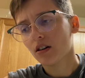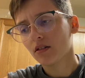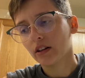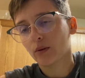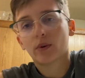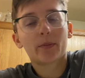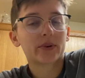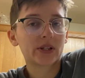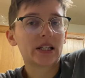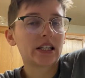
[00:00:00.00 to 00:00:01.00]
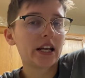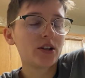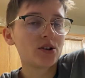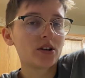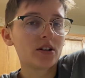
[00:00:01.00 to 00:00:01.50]
like
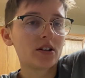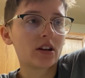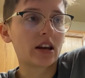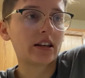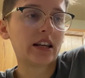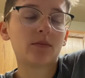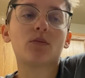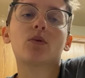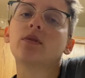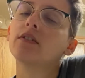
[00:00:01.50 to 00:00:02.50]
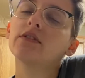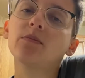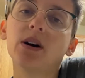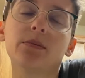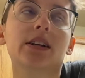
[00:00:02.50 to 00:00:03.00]
representation and in more of the
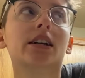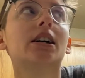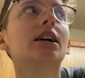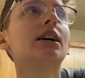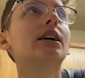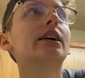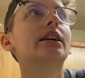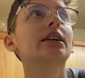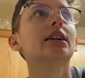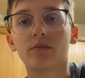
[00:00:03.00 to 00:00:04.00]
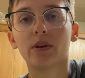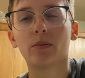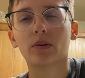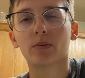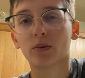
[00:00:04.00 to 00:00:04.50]
public eye,
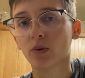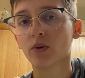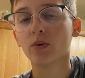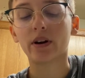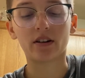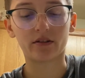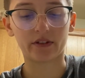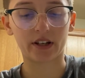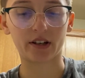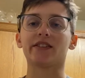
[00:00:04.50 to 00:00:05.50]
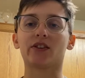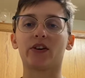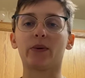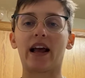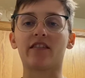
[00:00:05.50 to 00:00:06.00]
people are more aware of it. So
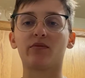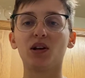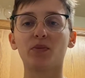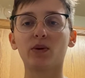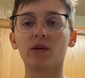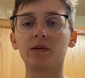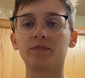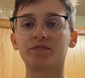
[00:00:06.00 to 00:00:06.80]
you have people,